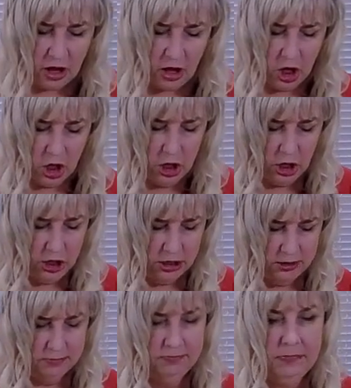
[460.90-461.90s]
are
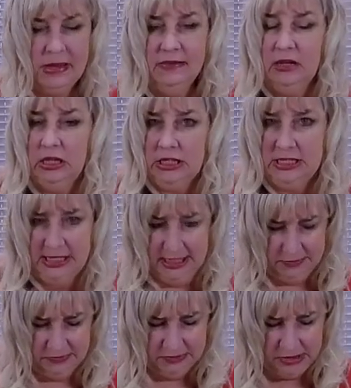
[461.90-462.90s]
basically
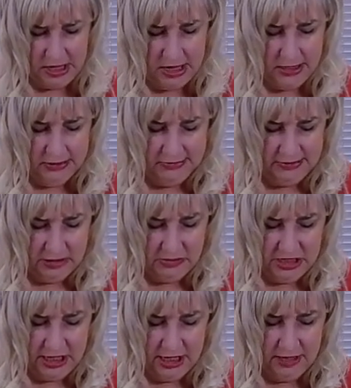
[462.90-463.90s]
tips.
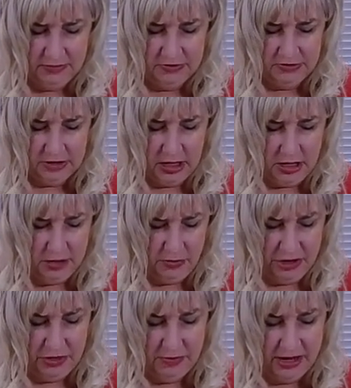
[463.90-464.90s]
Sometimes
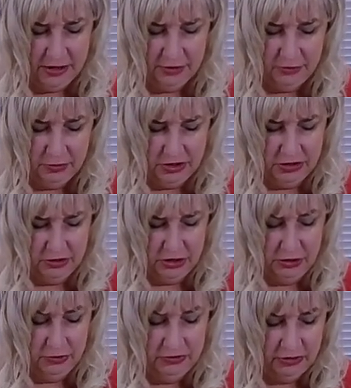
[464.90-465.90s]
wreath makers will
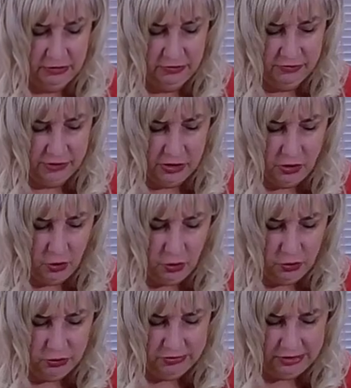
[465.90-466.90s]
use those for
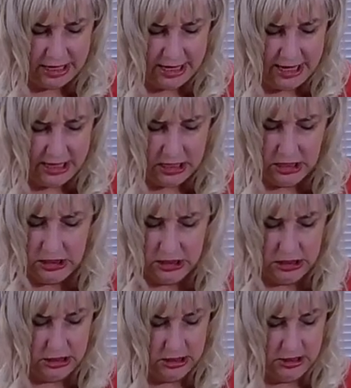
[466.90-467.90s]
goals, like
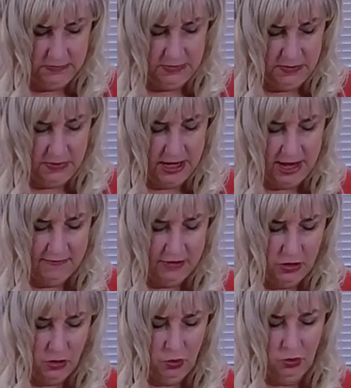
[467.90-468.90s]
they might have a
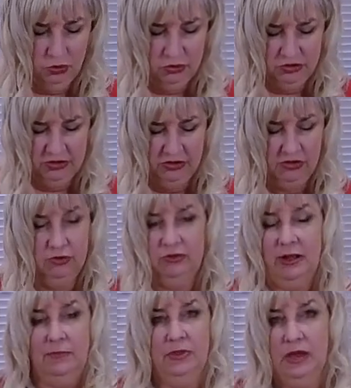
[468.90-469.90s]
goal to do
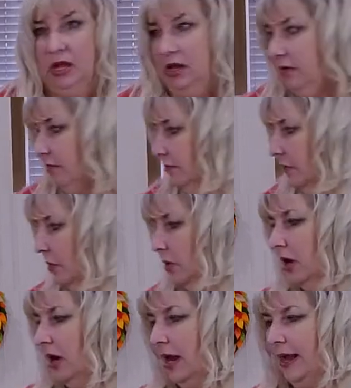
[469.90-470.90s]
something for
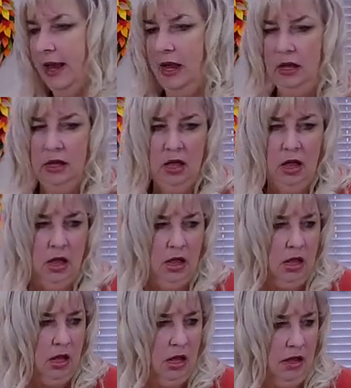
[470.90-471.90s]
a
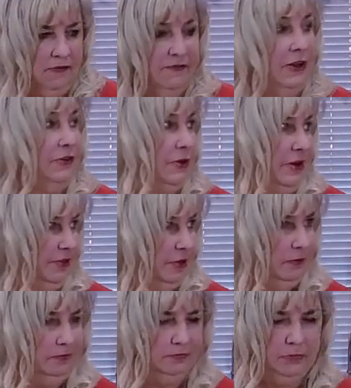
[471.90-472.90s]
fundraiser,
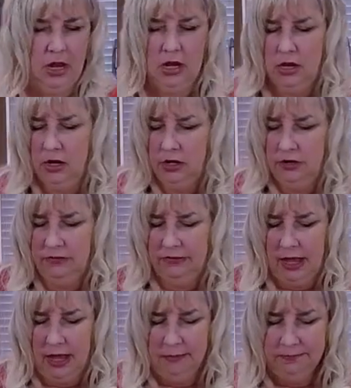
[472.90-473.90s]
and you can use
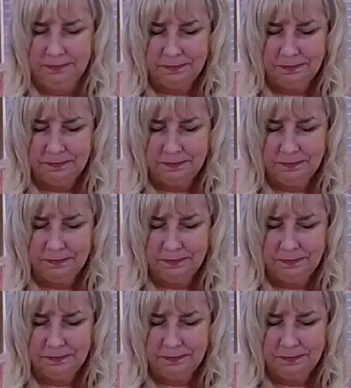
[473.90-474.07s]
that.